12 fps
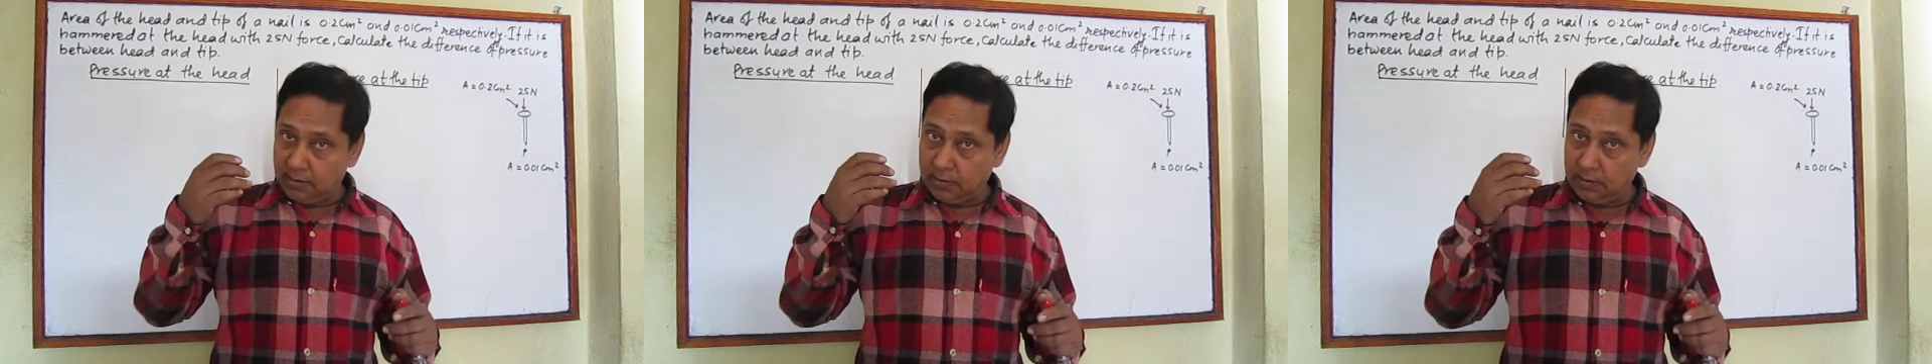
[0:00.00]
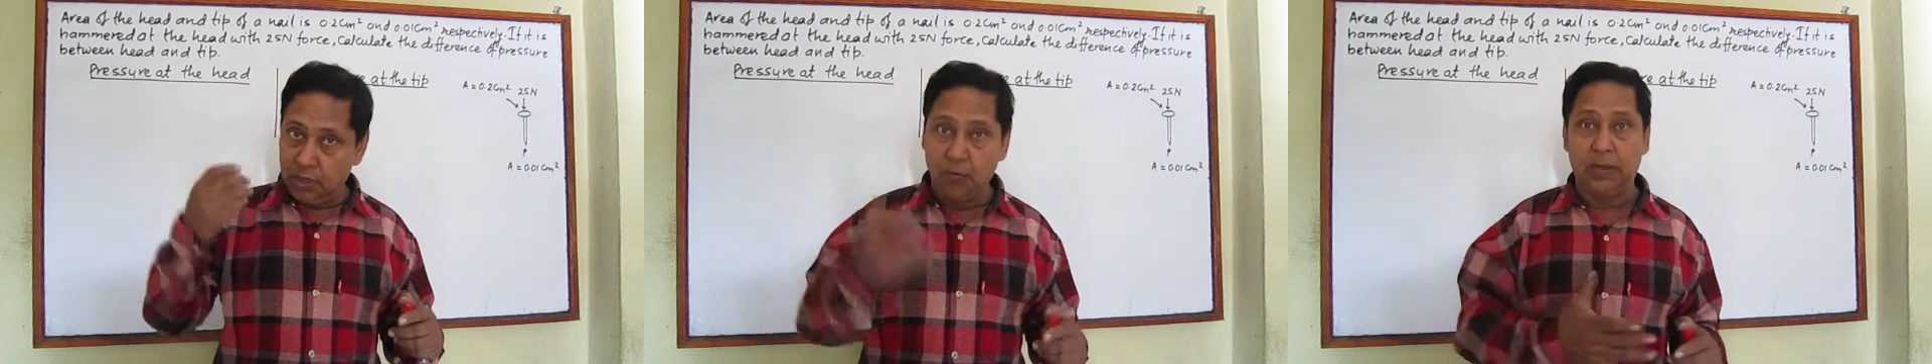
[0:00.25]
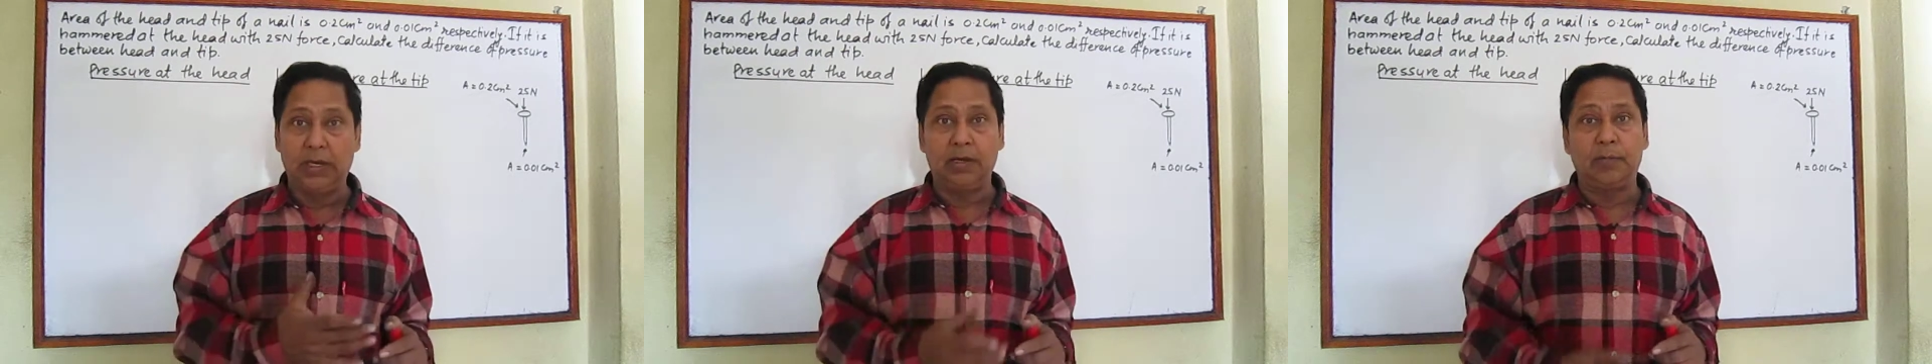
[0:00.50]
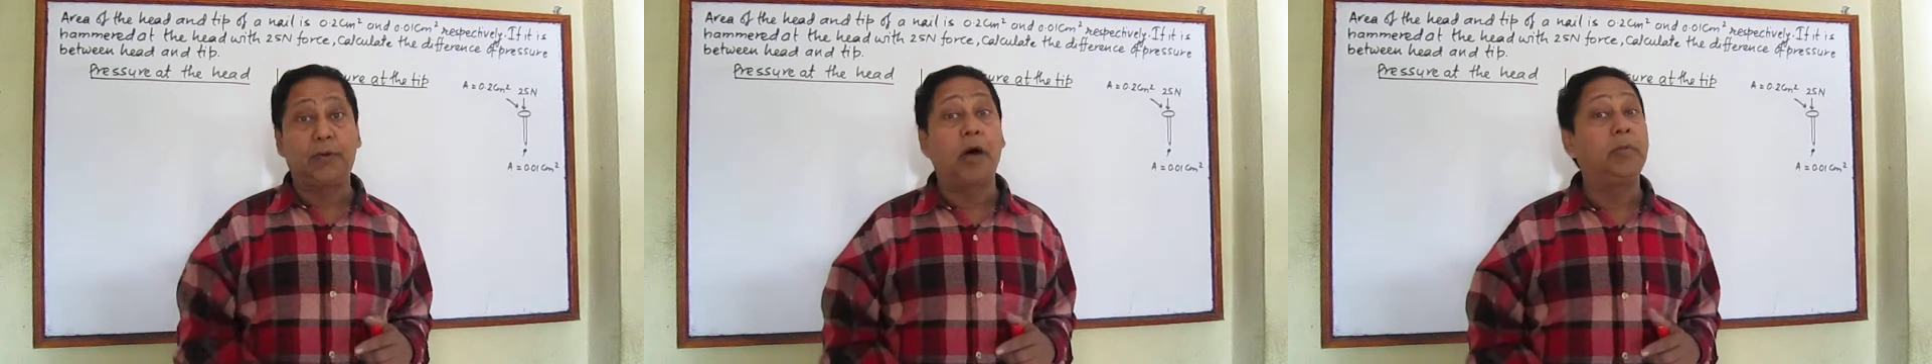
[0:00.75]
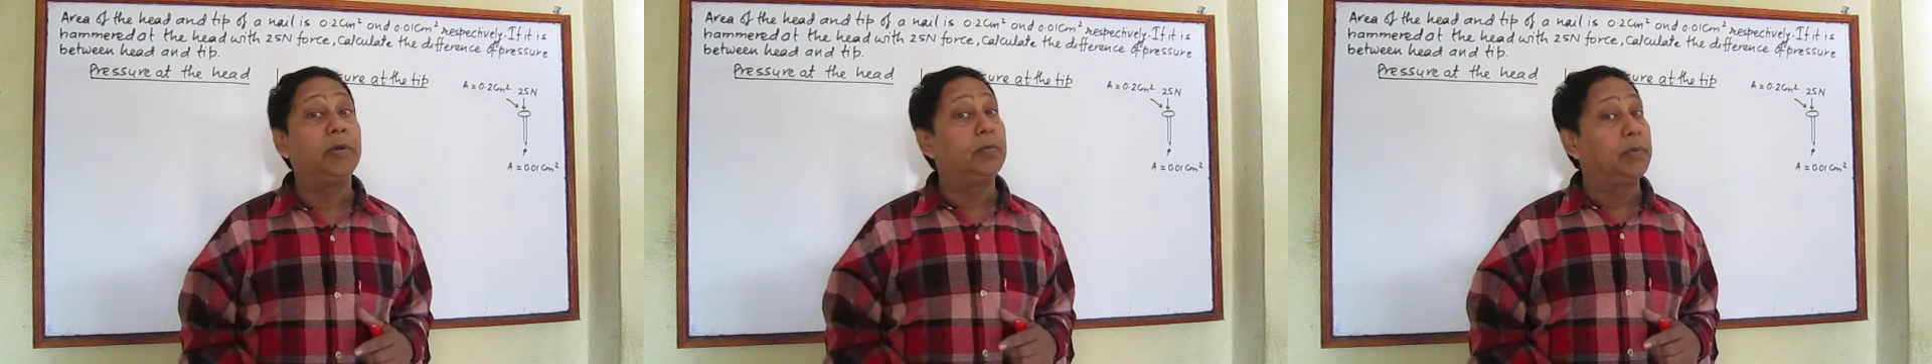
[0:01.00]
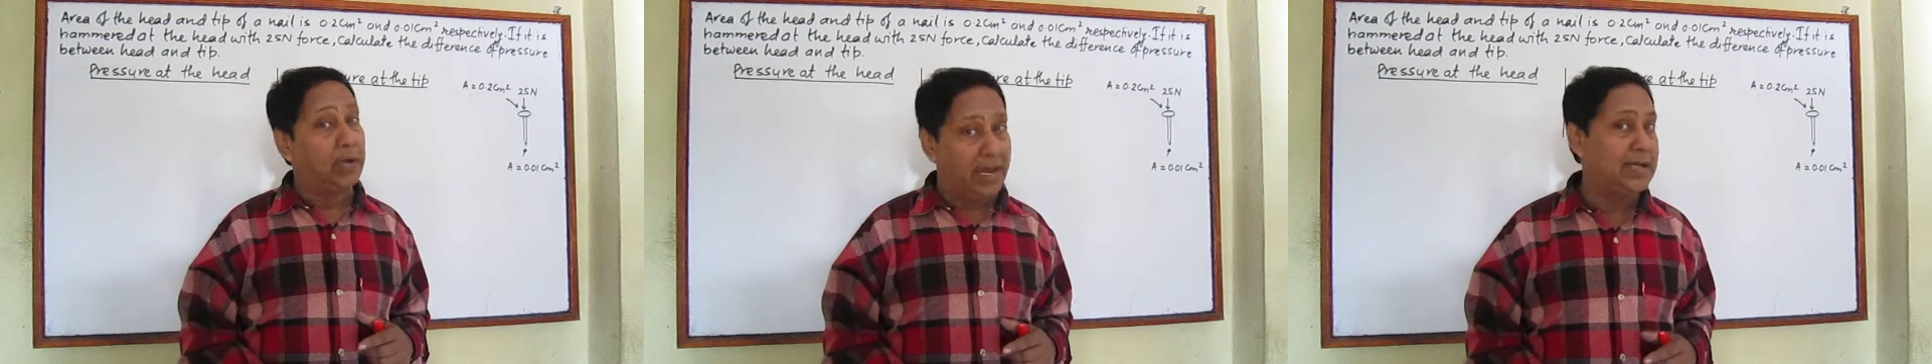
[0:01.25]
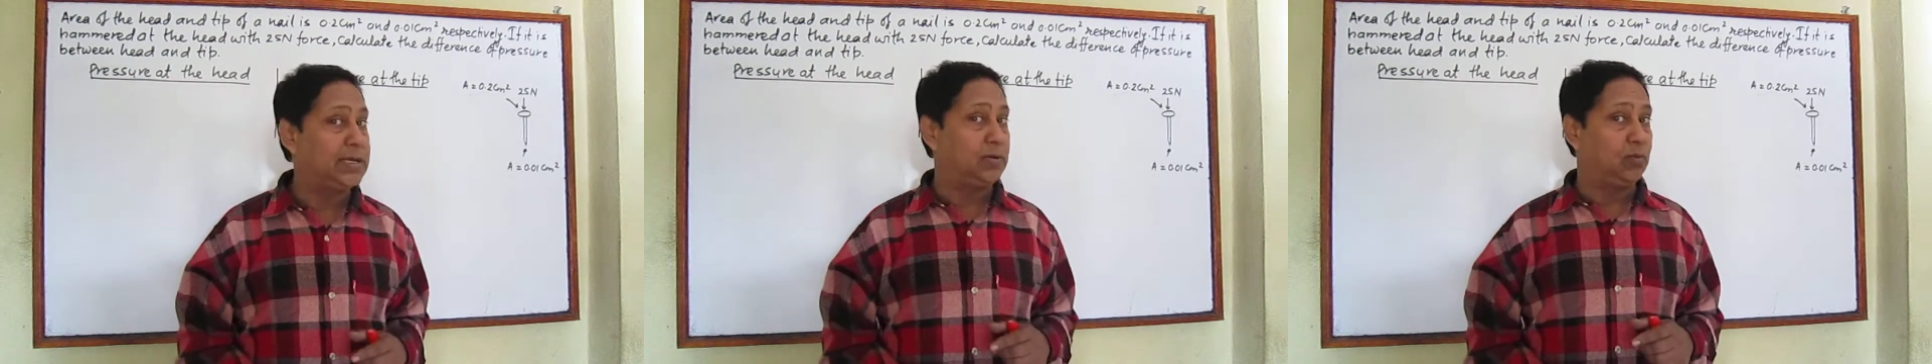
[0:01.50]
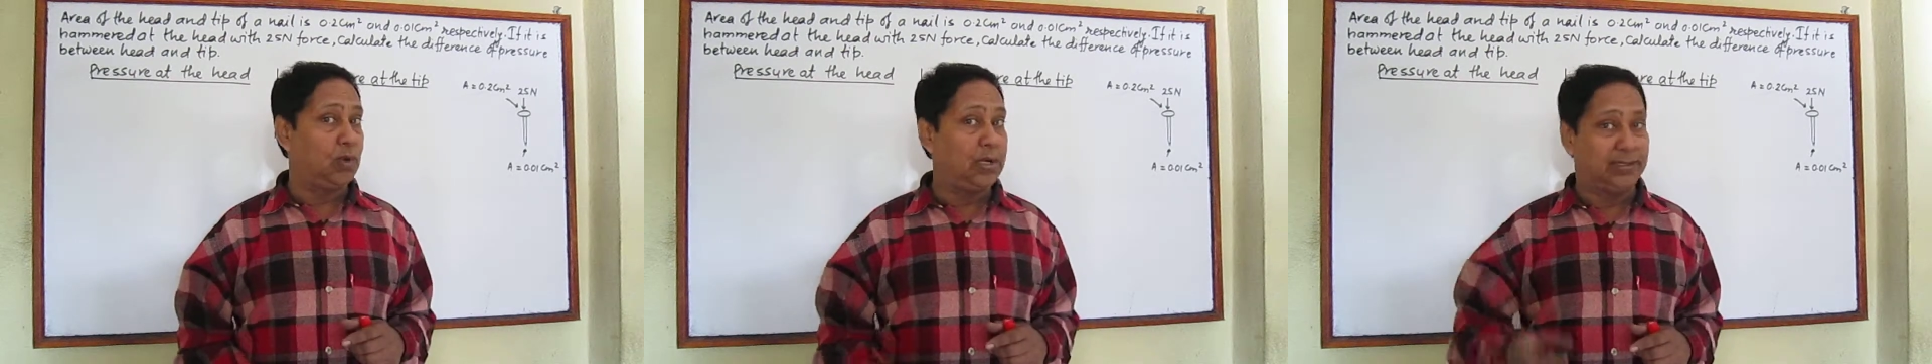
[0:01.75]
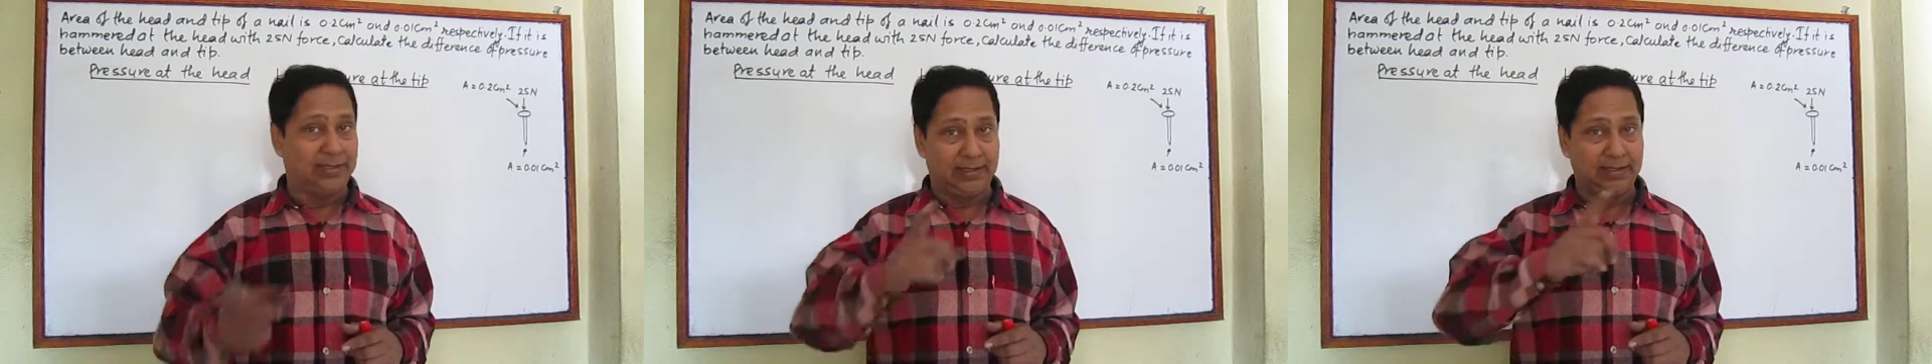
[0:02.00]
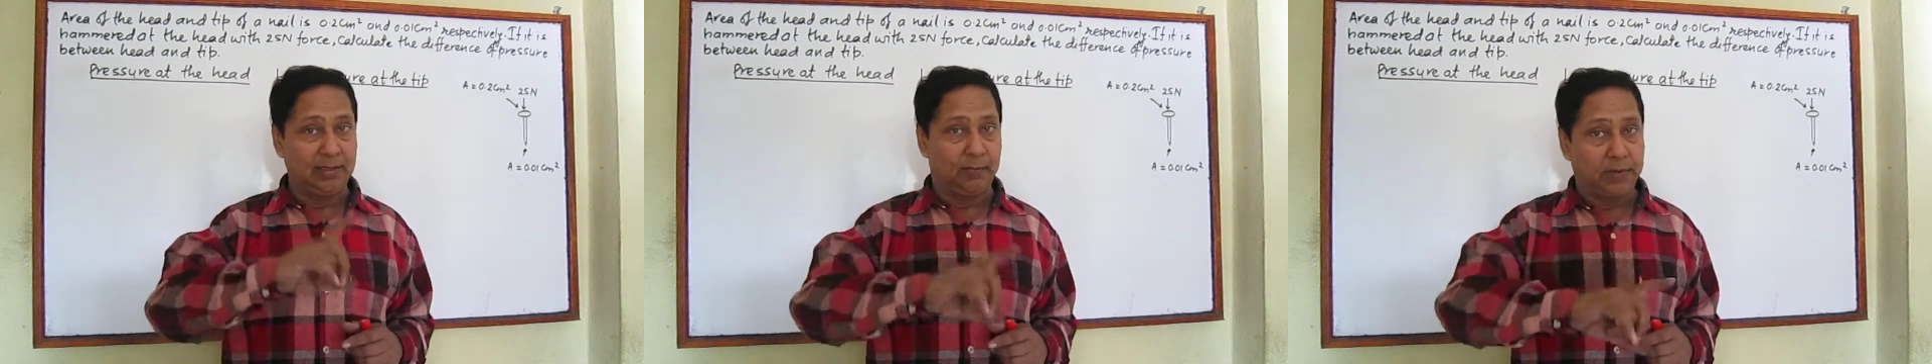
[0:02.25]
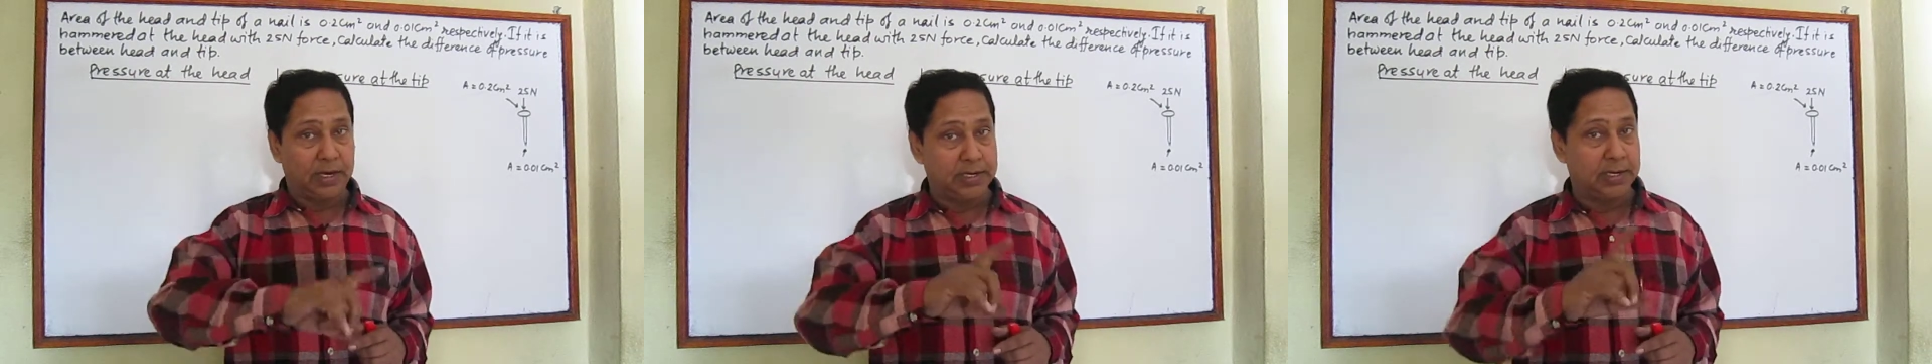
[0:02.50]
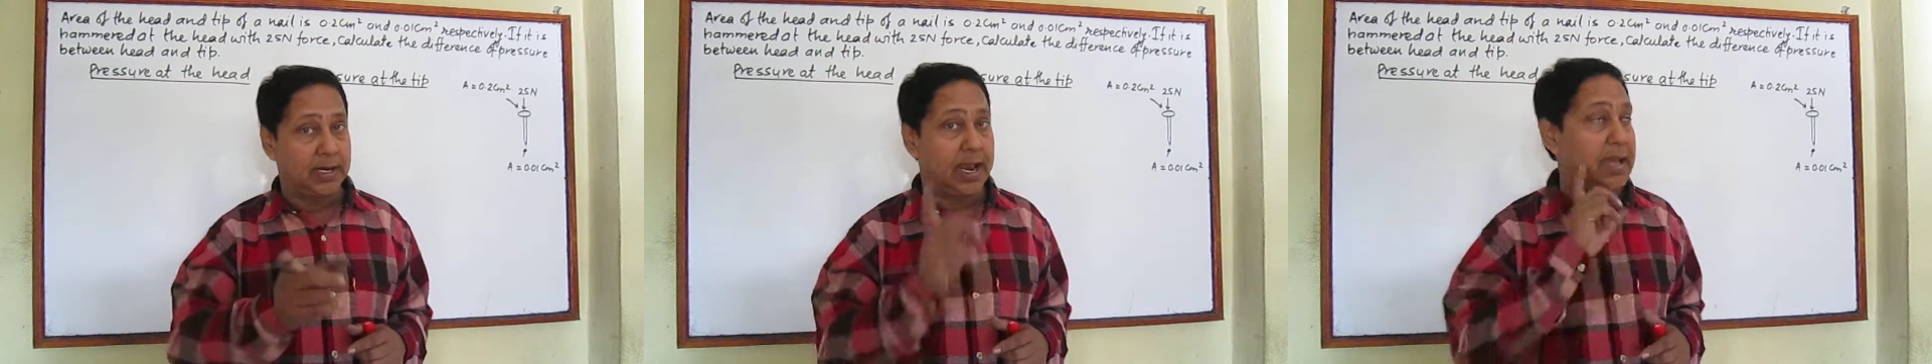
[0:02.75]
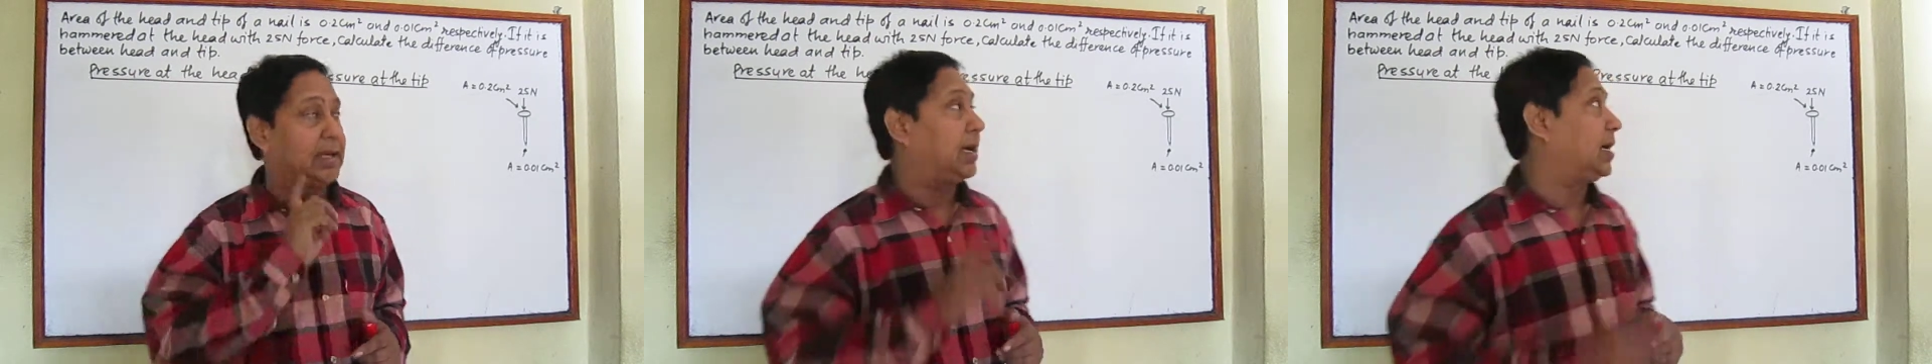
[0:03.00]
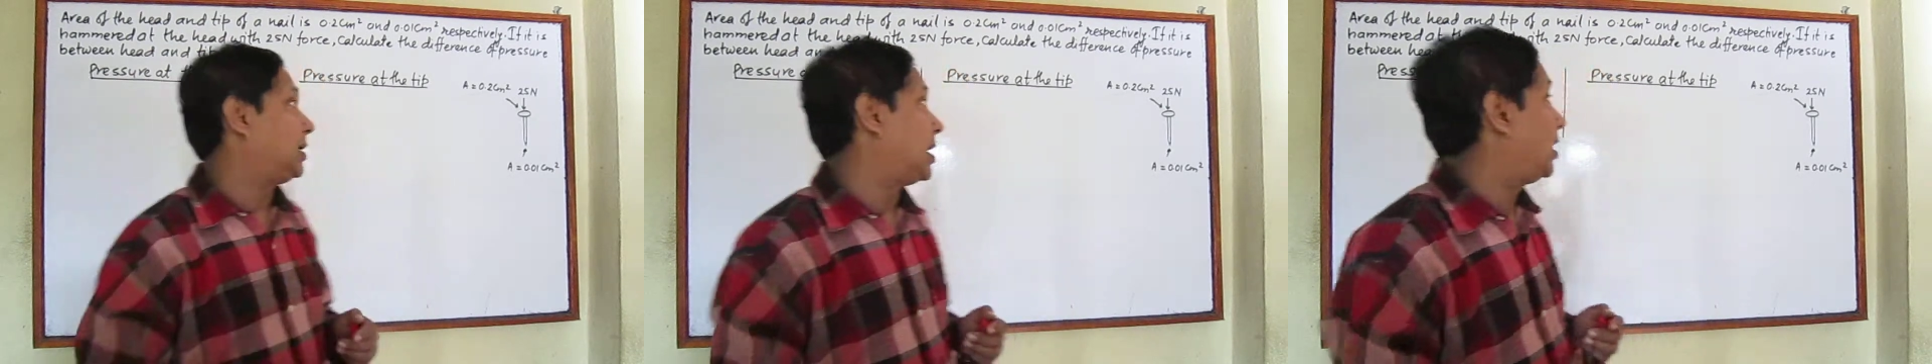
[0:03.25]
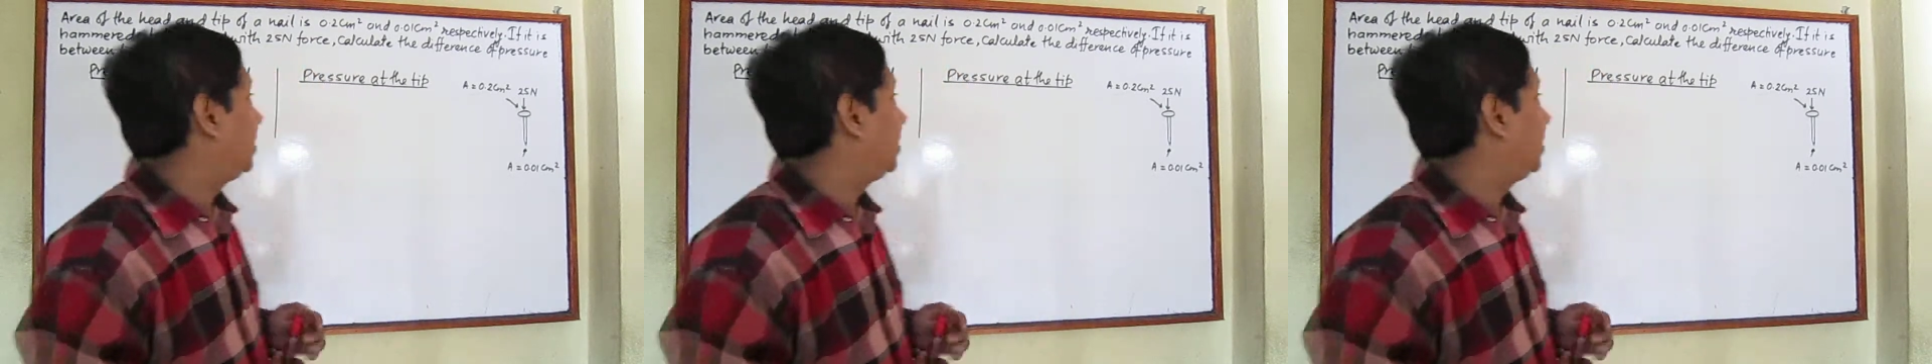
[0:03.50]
numerical problem related with the pressure and area.